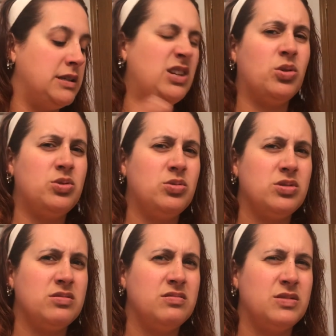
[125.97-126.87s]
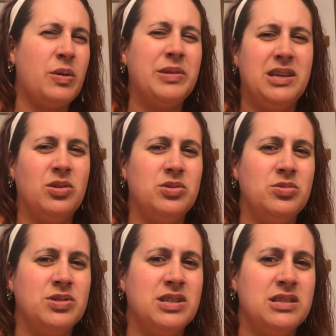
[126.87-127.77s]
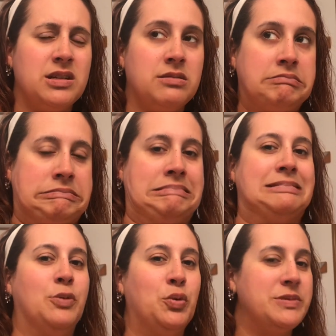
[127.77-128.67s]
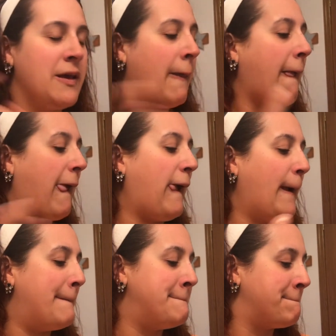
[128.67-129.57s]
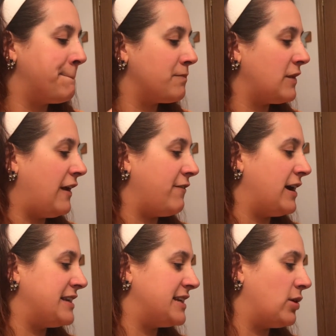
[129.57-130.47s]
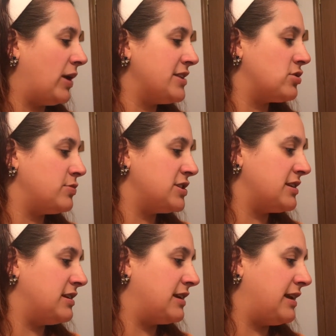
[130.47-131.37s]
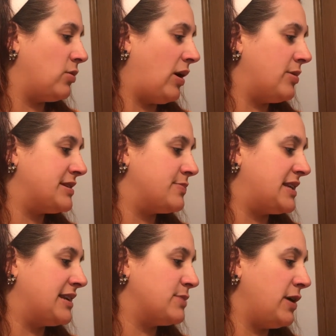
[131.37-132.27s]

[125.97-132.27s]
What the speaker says: Eco Tools? It's probably Eco Tools, isn't it? Oops. I forgot to get it wet, so I'm just gonna get it wet with some setting